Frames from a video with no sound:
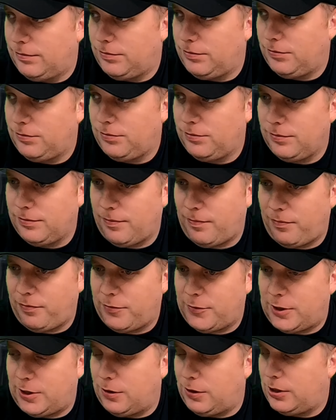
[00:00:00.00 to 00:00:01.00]
Like
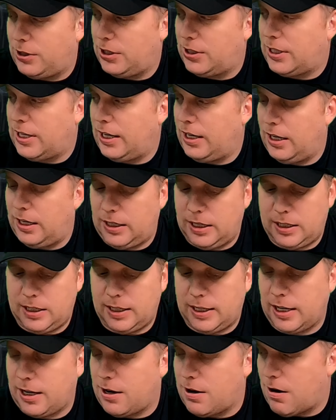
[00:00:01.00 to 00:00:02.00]
it, so they see like, this
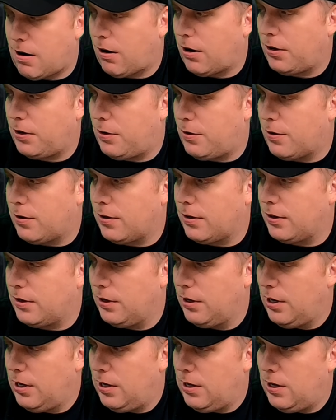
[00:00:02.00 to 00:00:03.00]
is like a
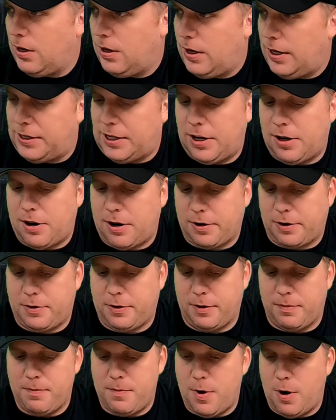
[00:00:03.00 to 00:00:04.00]
hardcore. Is it a
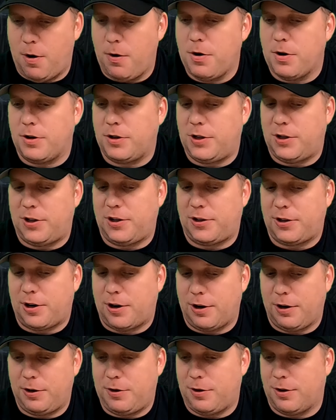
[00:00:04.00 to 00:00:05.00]
hardcore mode or is it just
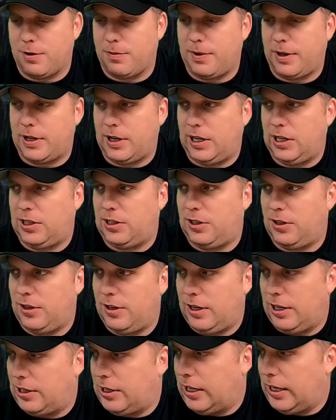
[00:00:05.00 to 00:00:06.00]
hardcore because
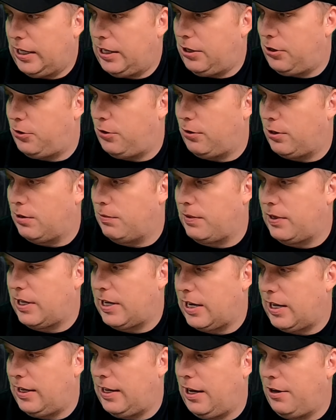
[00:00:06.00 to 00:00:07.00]
it's like you shoot them in
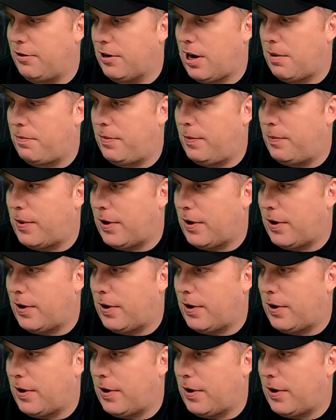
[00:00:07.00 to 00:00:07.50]
the head, they drop, the